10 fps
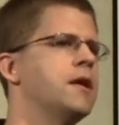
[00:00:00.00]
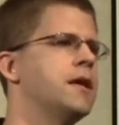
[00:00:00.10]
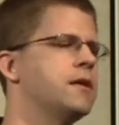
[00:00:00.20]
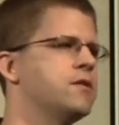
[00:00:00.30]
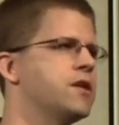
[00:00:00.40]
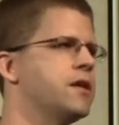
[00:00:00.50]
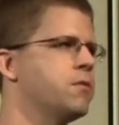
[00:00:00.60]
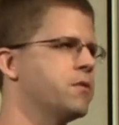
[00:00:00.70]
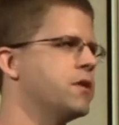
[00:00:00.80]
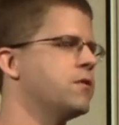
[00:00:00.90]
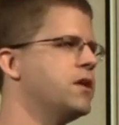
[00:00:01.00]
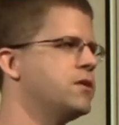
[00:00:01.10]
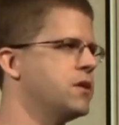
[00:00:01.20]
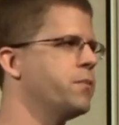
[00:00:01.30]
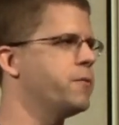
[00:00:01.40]
and say, well, you know,
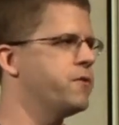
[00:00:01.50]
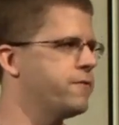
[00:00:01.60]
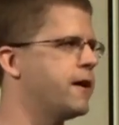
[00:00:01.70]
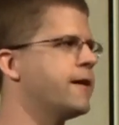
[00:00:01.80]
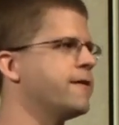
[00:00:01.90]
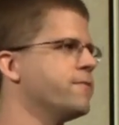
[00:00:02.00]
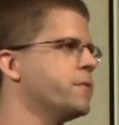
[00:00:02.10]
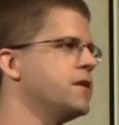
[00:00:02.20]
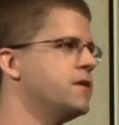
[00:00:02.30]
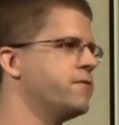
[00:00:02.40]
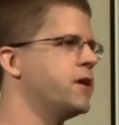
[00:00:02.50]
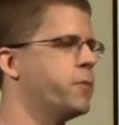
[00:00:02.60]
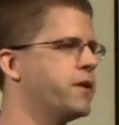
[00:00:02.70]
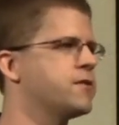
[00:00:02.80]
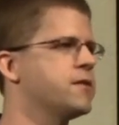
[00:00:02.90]
he's he might be five, but he
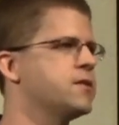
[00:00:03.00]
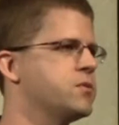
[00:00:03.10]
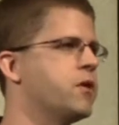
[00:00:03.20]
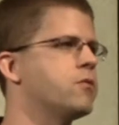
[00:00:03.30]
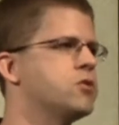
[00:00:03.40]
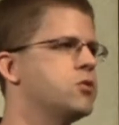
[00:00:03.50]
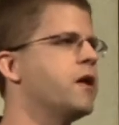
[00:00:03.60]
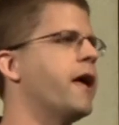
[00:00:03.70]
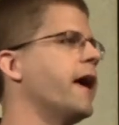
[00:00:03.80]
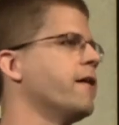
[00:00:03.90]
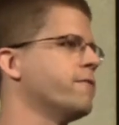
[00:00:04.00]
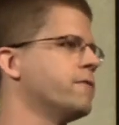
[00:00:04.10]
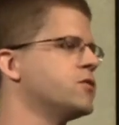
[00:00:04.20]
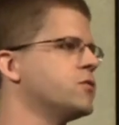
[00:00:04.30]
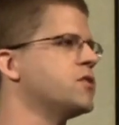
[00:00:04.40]
developmentally is about two and a half.
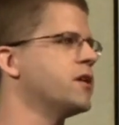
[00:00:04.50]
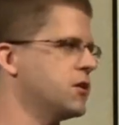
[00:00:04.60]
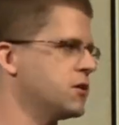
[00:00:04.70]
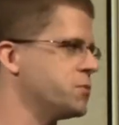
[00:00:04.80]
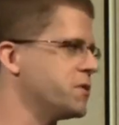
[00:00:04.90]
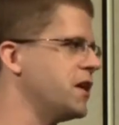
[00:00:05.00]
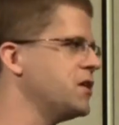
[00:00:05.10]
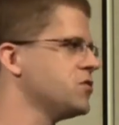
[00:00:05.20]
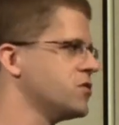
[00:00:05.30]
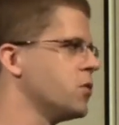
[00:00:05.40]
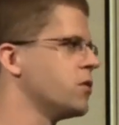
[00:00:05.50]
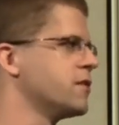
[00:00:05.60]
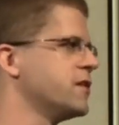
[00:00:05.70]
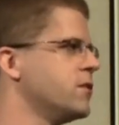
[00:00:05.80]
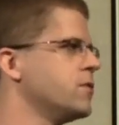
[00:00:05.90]
So set your expectations
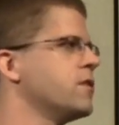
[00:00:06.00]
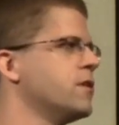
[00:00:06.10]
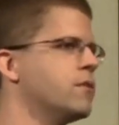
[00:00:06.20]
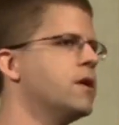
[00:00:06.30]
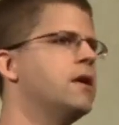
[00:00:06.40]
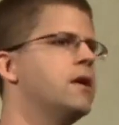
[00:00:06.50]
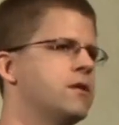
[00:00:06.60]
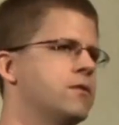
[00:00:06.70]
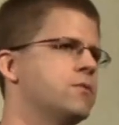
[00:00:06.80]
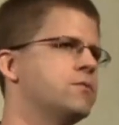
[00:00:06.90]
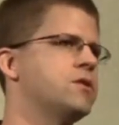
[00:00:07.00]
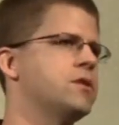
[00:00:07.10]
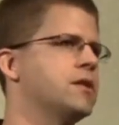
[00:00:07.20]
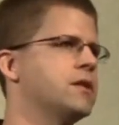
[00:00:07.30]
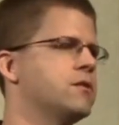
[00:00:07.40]
accordingly. Don't you know, don't
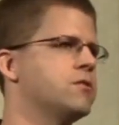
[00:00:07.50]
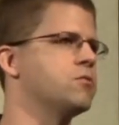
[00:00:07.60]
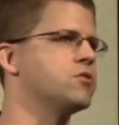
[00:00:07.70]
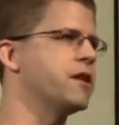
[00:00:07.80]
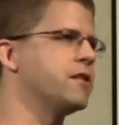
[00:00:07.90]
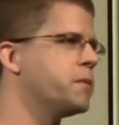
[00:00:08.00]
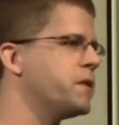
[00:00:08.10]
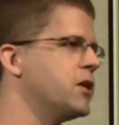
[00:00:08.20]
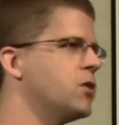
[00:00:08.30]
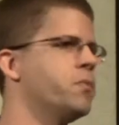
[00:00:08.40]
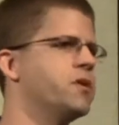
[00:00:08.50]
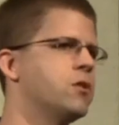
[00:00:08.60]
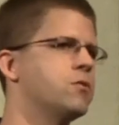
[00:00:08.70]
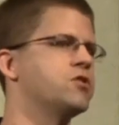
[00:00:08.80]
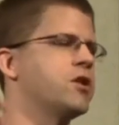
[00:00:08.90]
uh, don't try and limit him, but
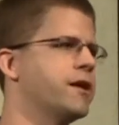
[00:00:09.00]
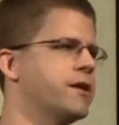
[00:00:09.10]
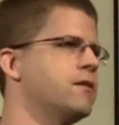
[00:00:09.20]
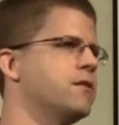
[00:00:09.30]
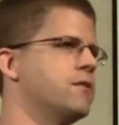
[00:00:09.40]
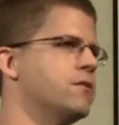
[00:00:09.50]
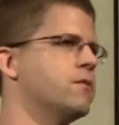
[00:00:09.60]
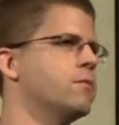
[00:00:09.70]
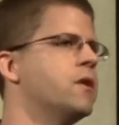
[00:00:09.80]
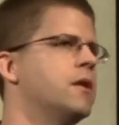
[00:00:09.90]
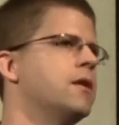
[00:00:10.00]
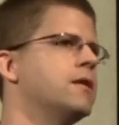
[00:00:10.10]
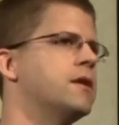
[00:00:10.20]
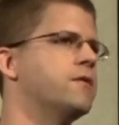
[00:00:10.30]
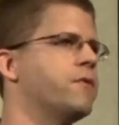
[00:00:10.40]
don't try and you know
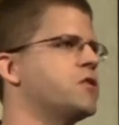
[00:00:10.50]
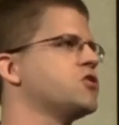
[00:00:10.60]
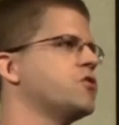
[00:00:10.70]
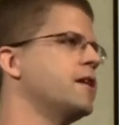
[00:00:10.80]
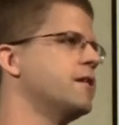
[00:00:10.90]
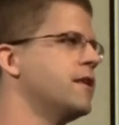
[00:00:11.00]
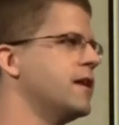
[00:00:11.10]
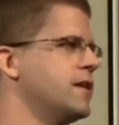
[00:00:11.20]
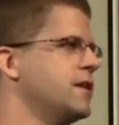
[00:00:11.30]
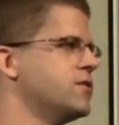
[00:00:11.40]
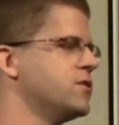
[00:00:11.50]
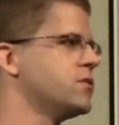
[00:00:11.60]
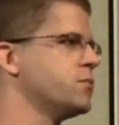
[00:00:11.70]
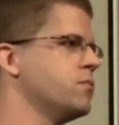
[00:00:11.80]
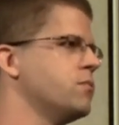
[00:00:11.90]
get frustrated that he
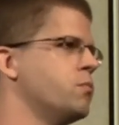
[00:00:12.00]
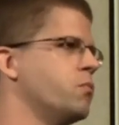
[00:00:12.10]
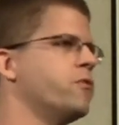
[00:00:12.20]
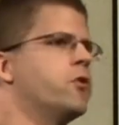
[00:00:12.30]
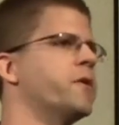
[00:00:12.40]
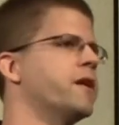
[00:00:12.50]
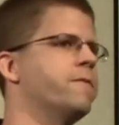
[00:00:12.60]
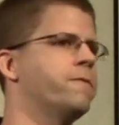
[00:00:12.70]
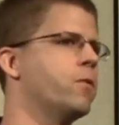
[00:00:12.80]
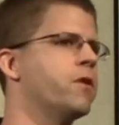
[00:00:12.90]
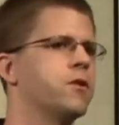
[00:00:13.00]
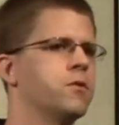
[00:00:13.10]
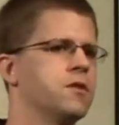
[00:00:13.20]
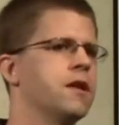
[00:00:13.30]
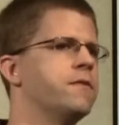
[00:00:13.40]
isn't performing at a
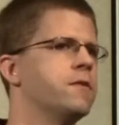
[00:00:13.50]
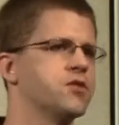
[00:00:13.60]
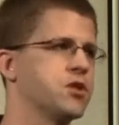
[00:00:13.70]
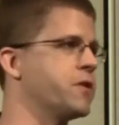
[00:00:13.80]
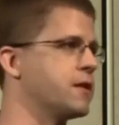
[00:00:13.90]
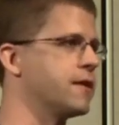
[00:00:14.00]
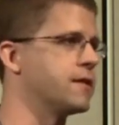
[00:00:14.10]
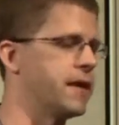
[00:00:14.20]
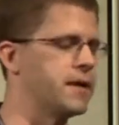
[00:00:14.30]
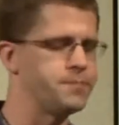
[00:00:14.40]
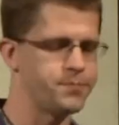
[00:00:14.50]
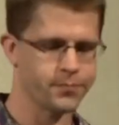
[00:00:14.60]
four-year-old level or something like that.